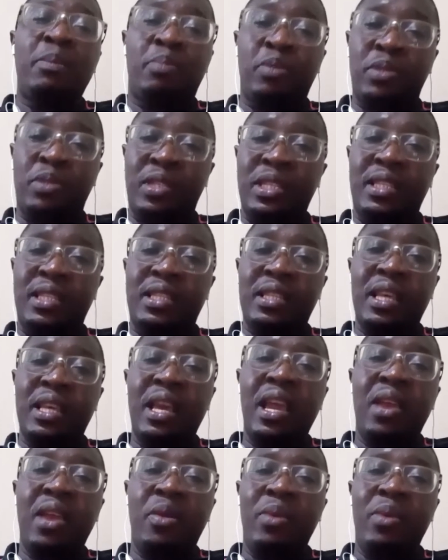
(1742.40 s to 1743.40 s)
proceeds.
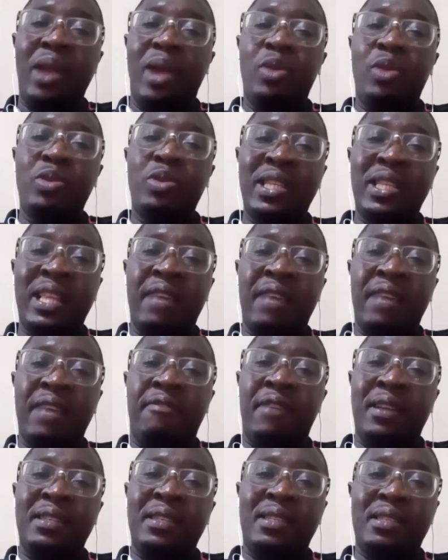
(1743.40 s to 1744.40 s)
We are losing the
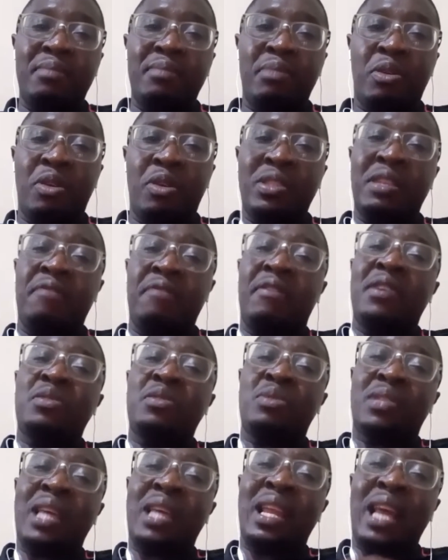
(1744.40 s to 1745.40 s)
fans because the fans will
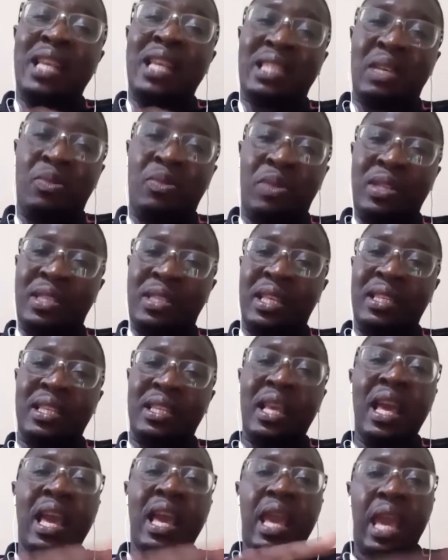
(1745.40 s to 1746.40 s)
start asking questions.
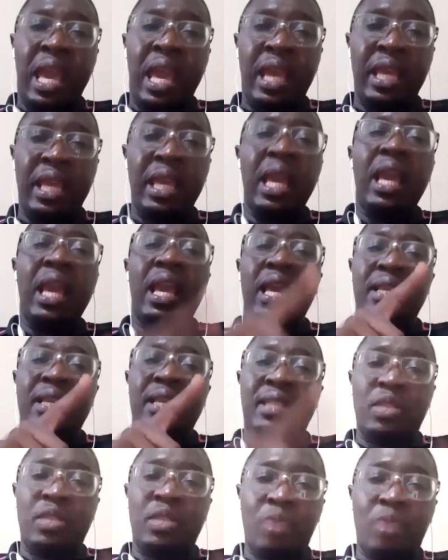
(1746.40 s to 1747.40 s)
Hey, is
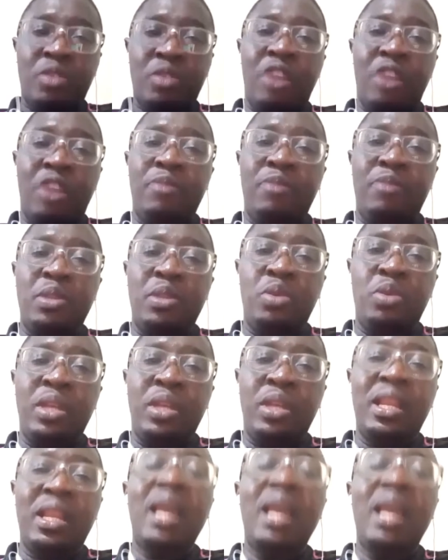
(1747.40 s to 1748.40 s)
this what you have been doing?